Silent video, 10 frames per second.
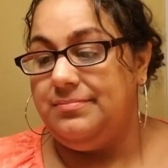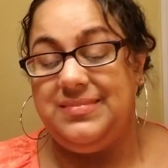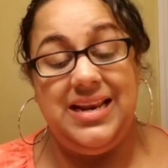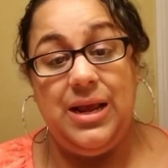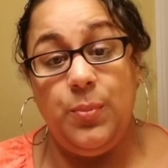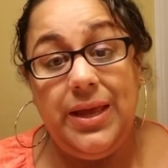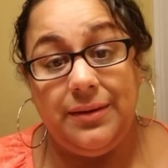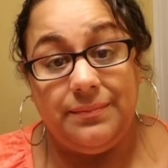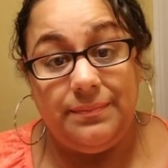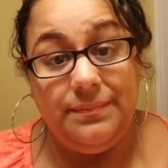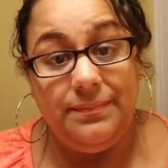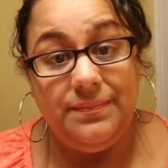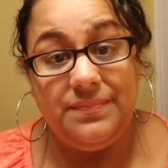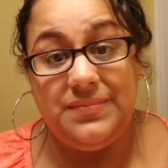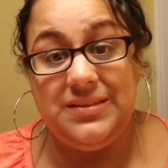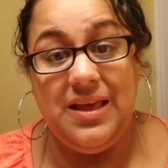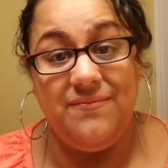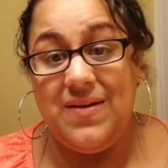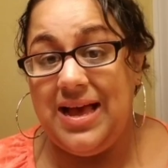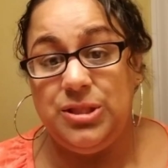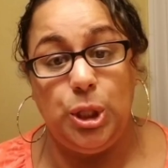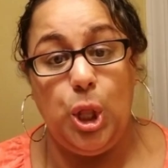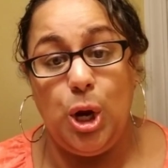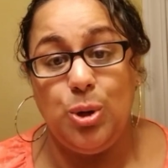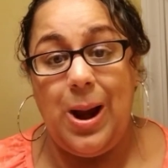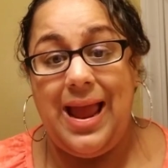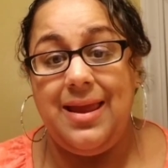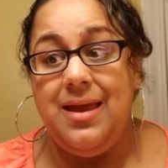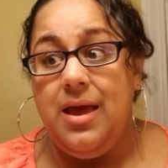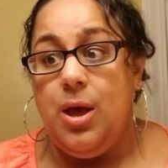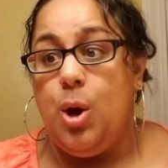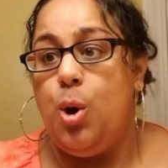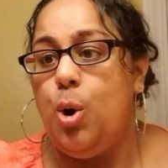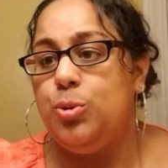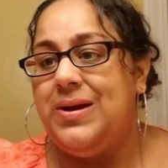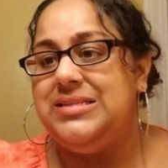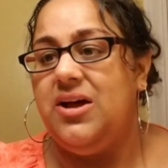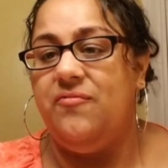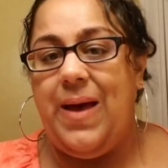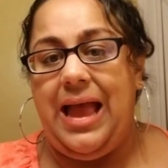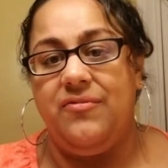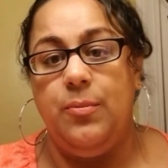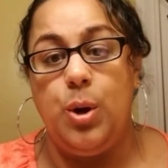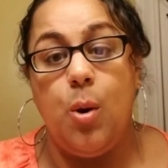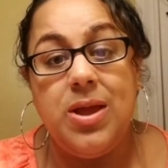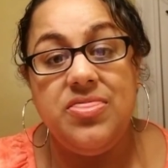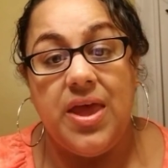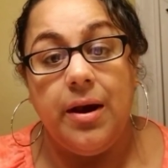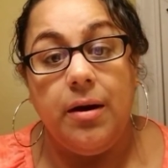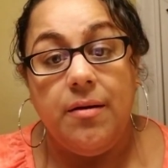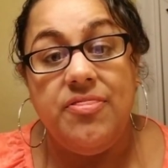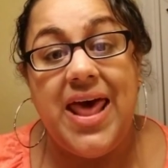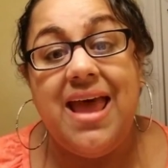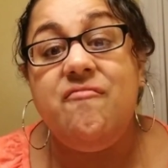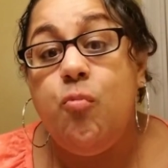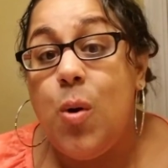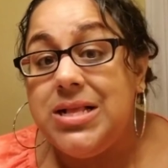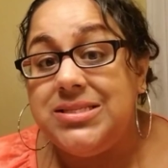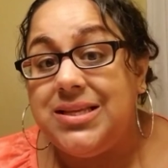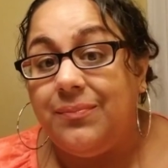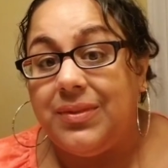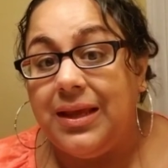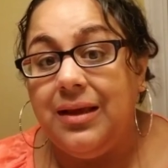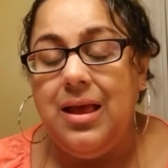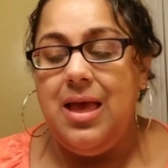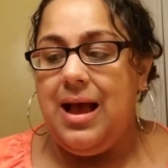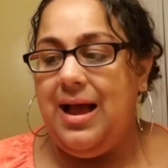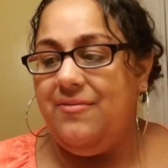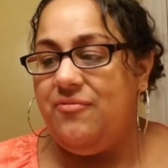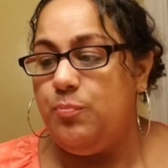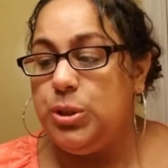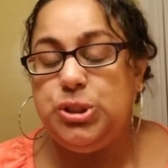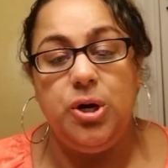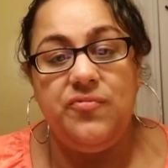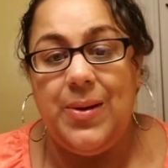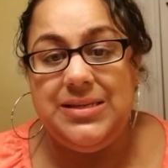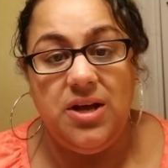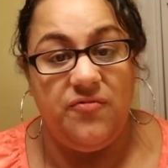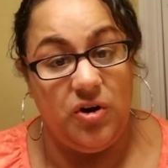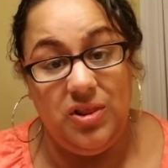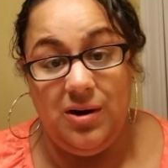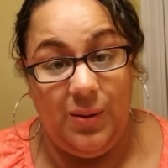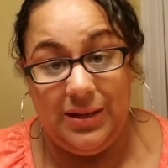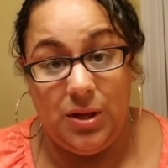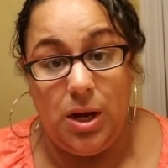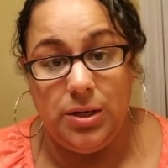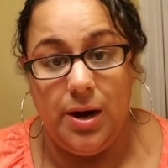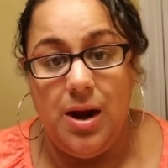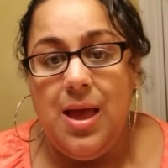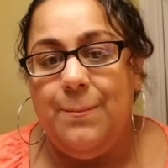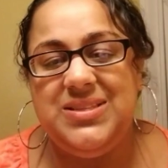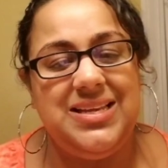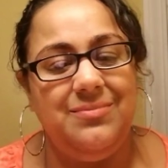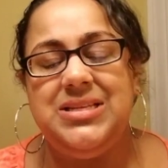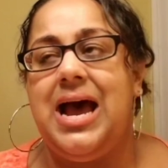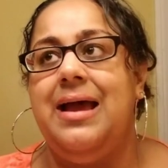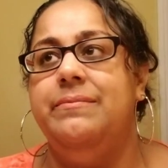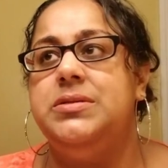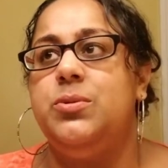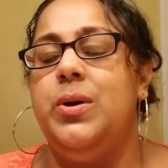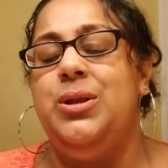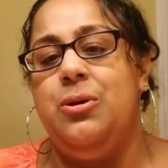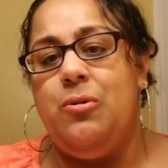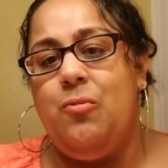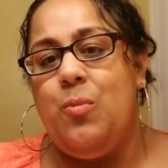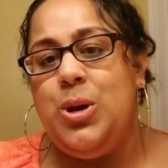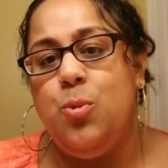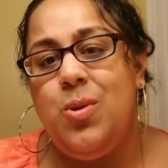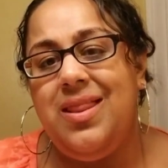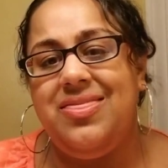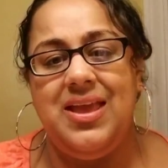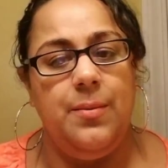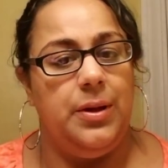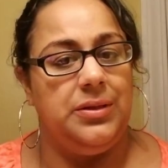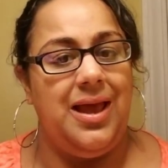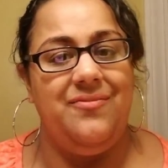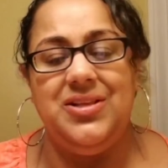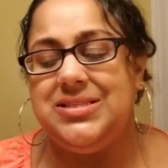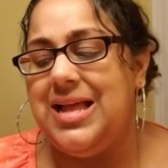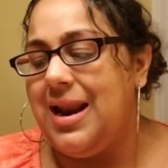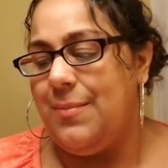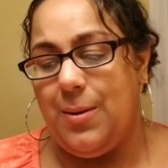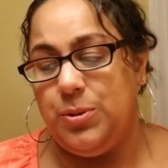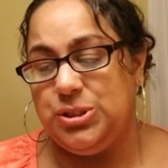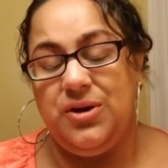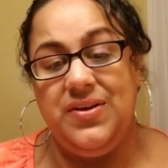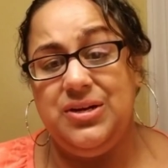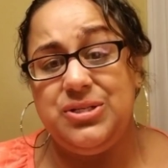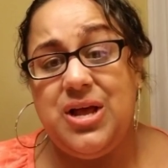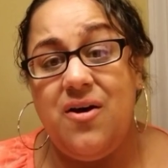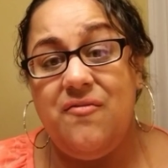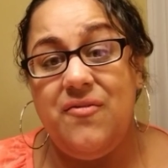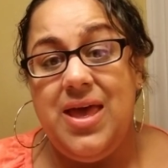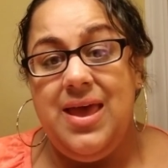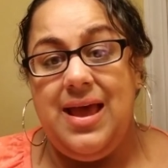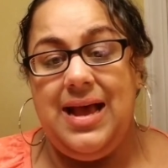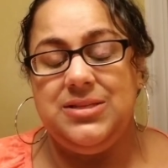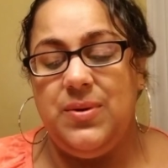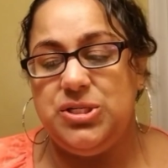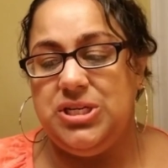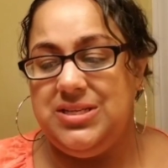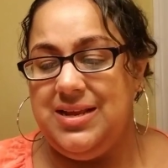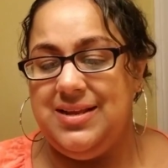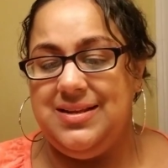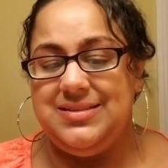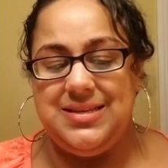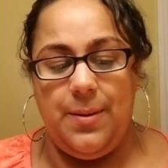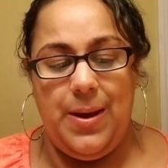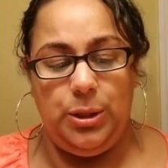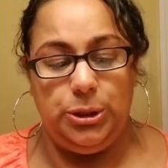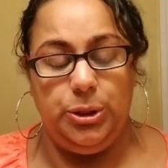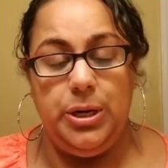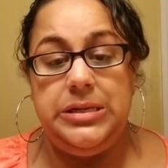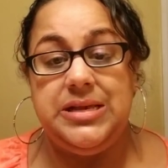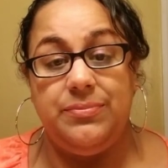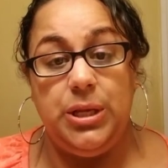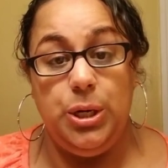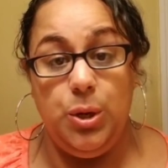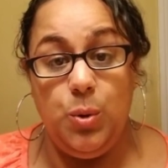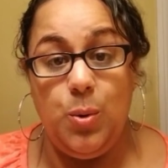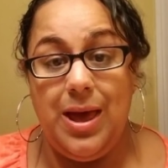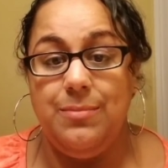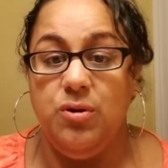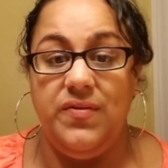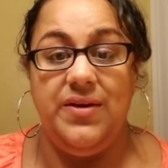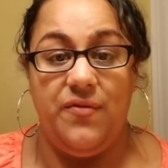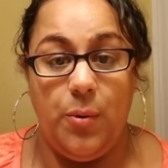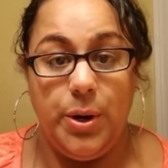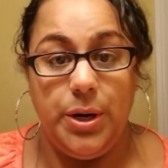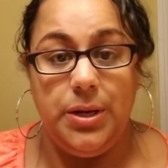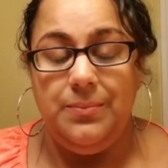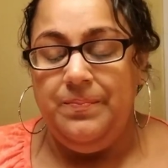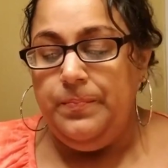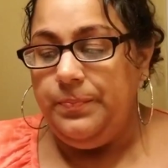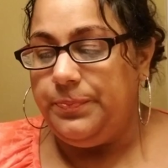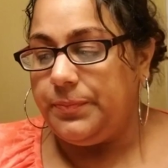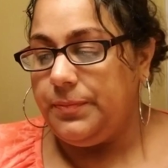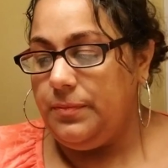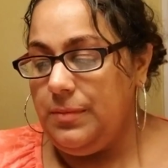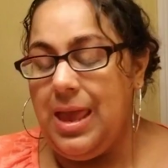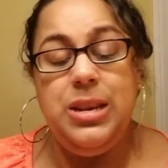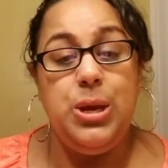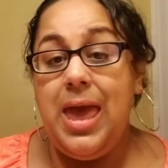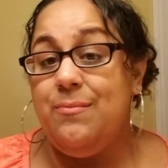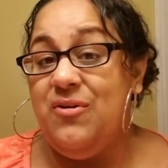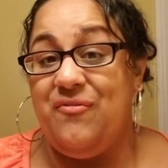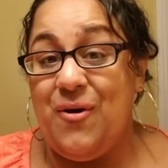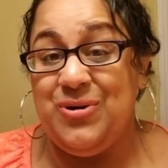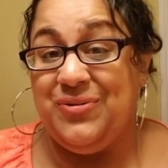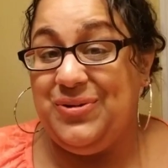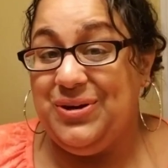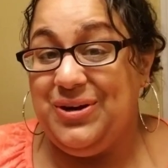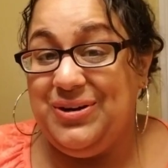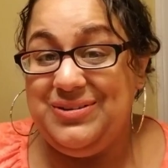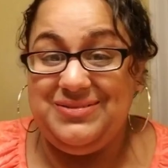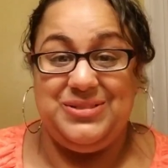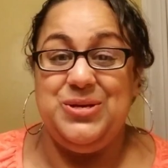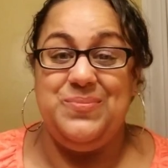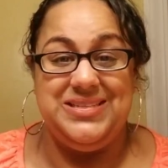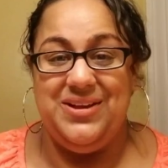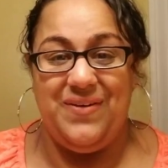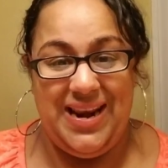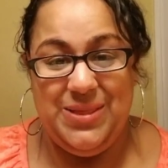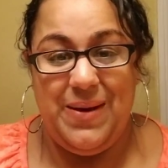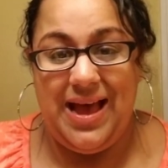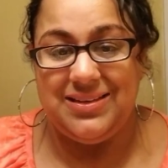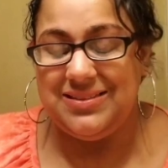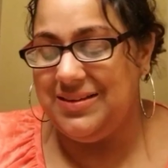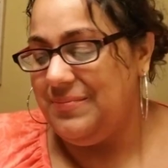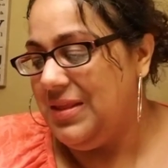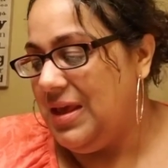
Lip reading: then I win. If the longer I hold myself back from going there, then I've won something. I've preserved myself for a little while longer. But sometimes when you really think about life, it's not about preserving yourself as much as it is about learning something new and moving forward. And you can't move forward if you're too busy fighting the past.